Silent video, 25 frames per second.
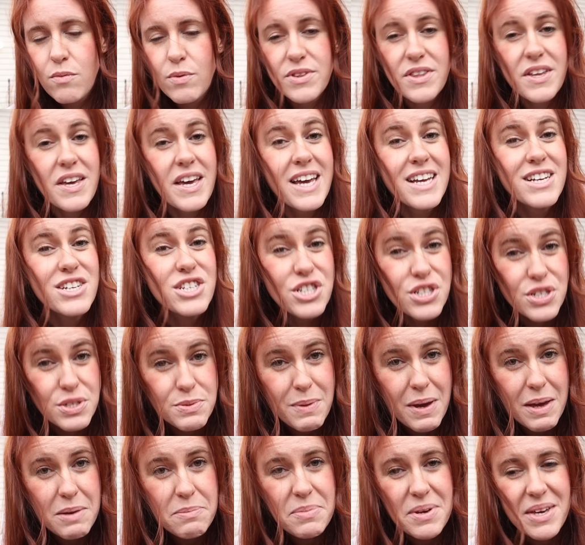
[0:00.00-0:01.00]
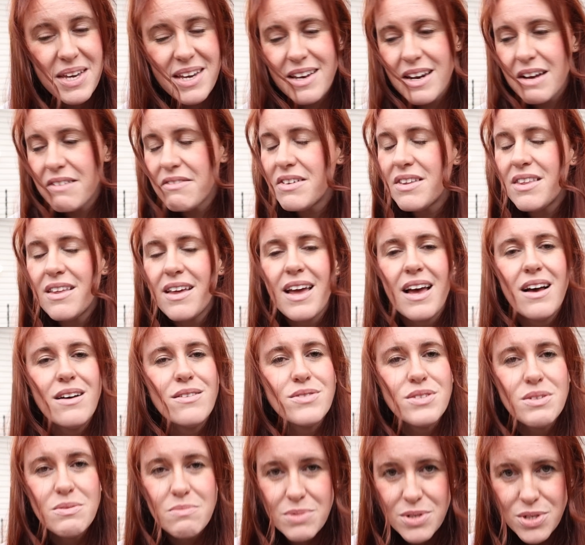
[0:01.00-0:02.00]
what the issues may be, and everything
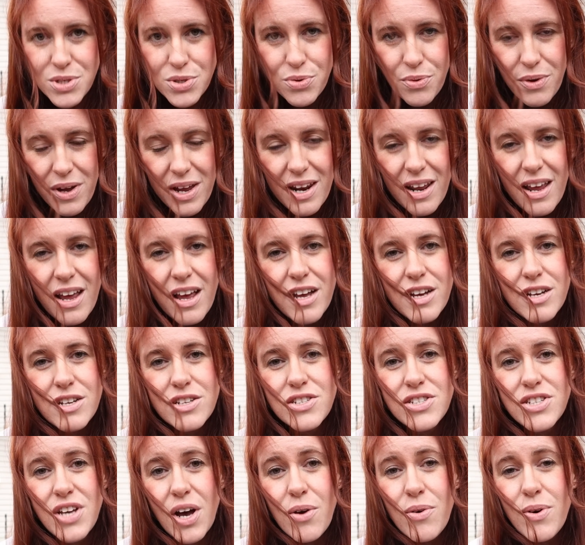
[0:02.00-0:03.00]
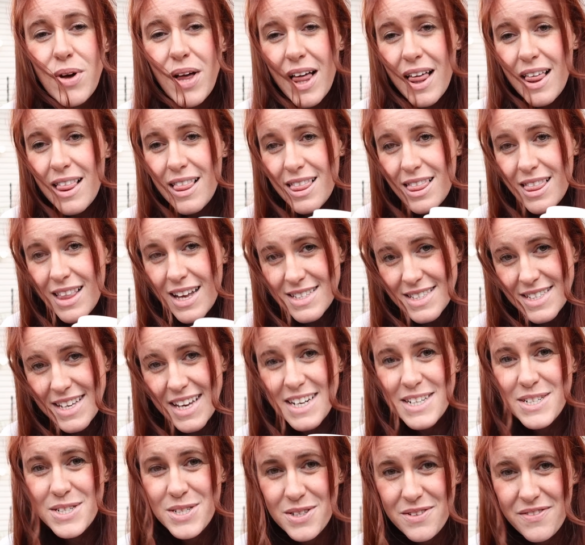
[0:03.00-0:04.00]
else in between. So let's
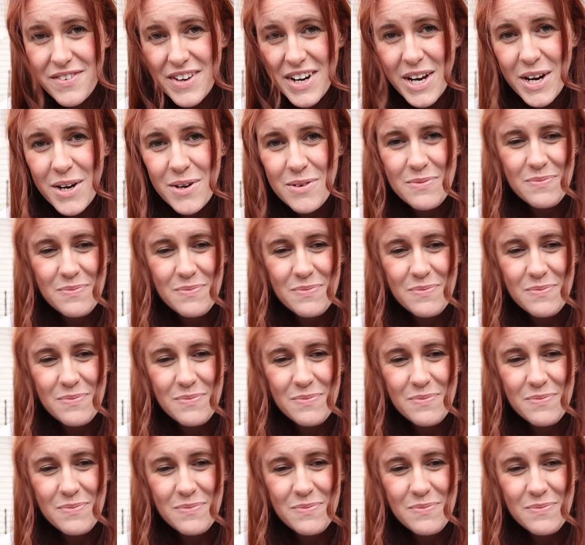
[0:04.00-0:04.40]
get into the video.